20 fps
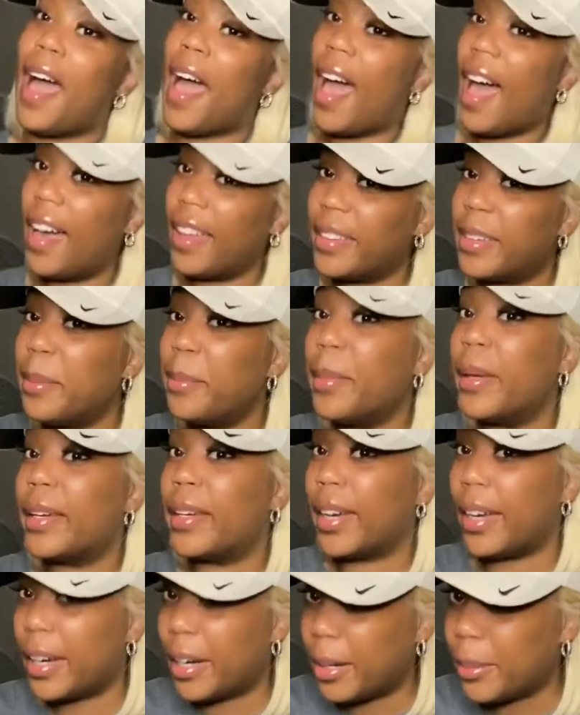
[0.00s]
I can make
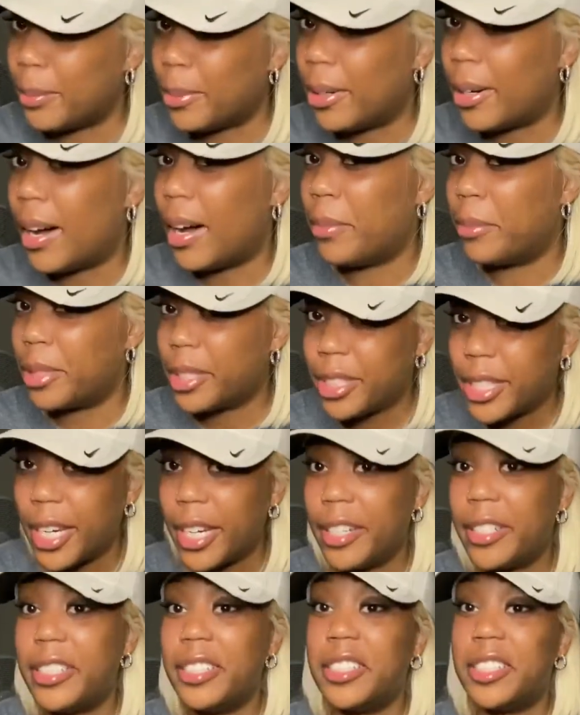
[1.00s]
a hairball. How much
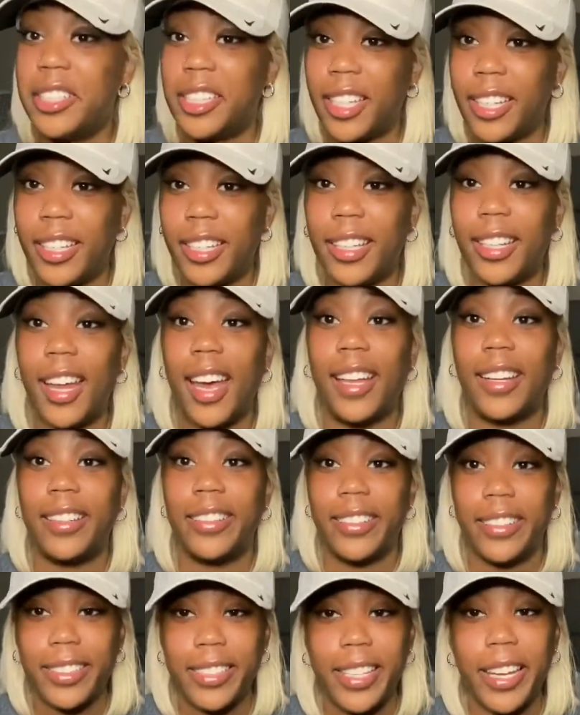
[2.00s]
hair and shit out
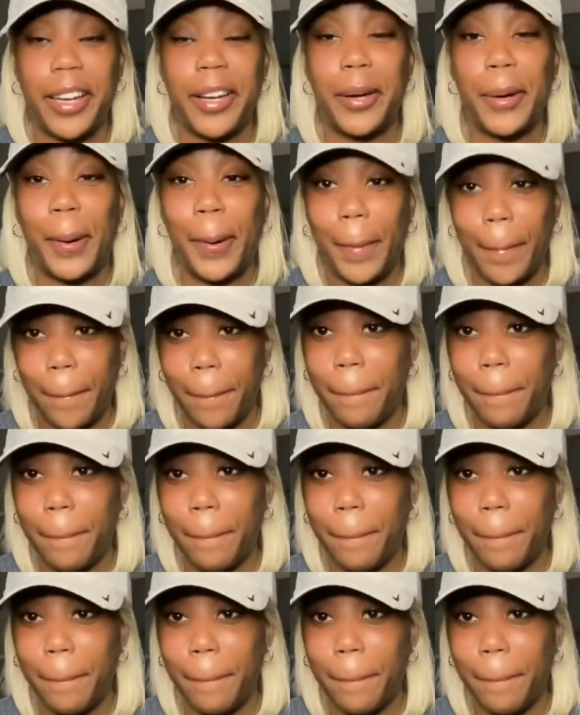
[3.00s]
of this hair?